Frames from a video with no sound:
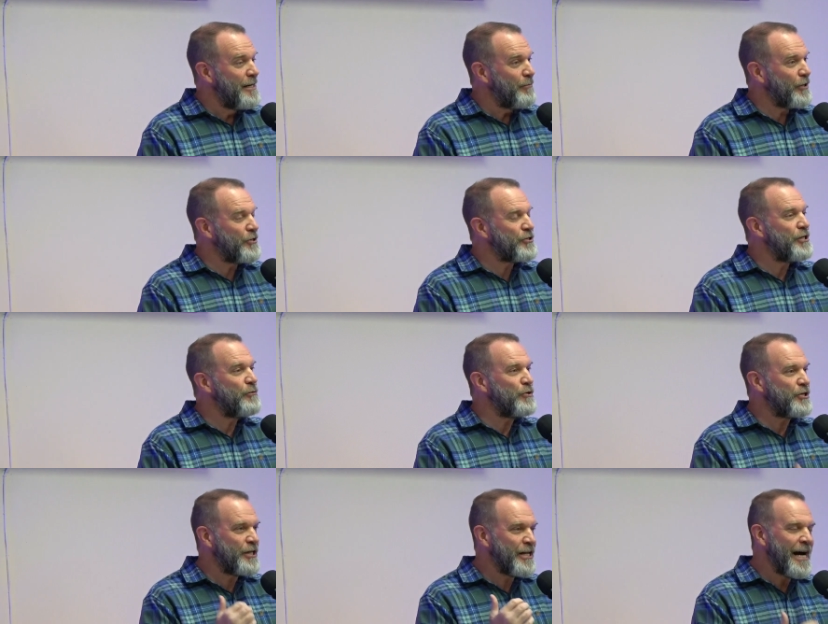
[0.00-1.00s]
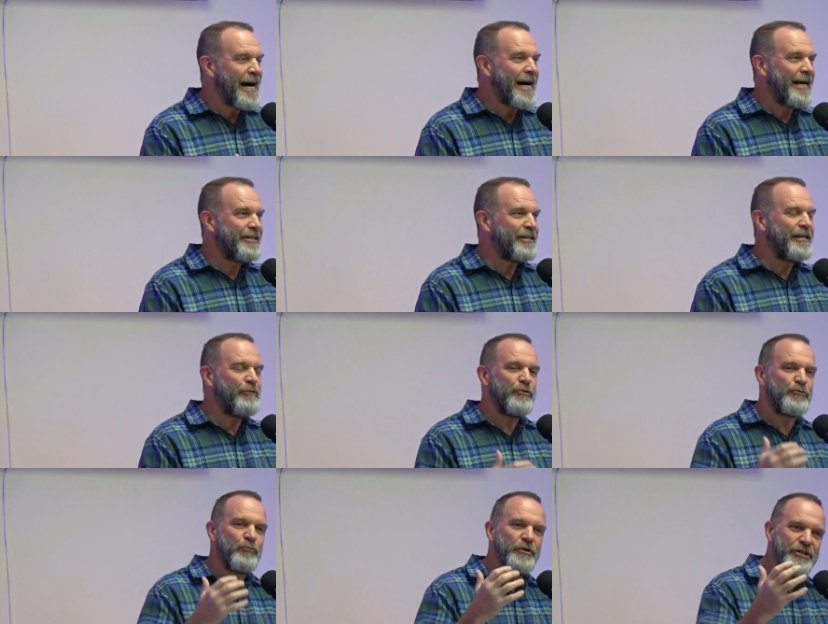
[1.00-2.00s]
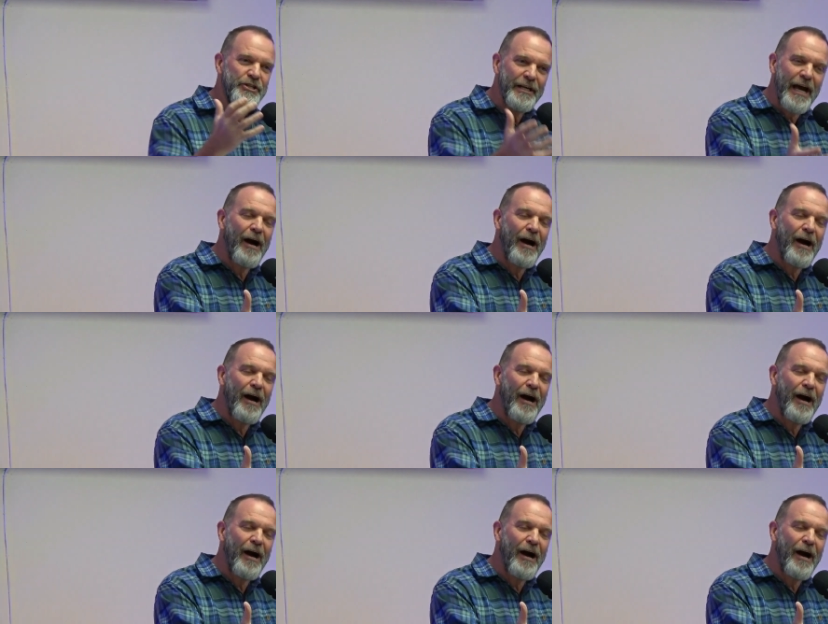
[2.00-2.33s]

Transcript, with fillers: because he was kind and he was reaching